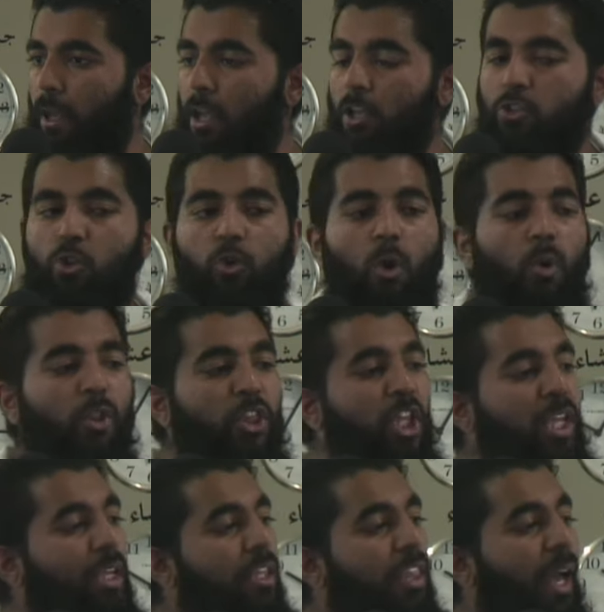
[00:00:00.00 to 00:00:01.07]
So don't
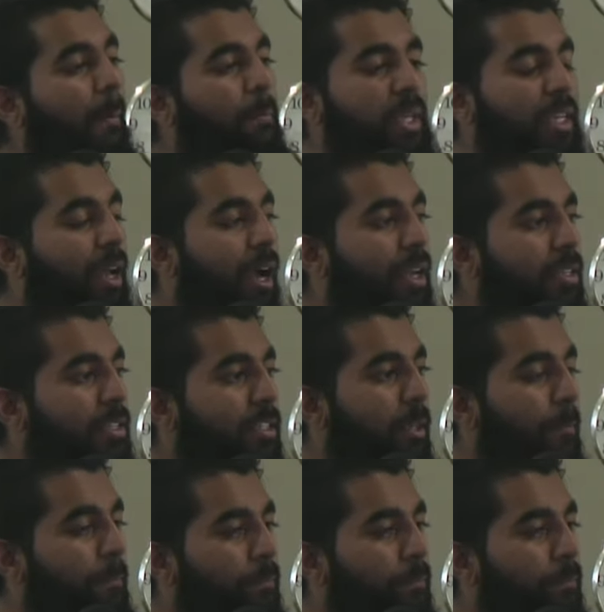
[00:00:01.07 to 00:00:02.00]
think that because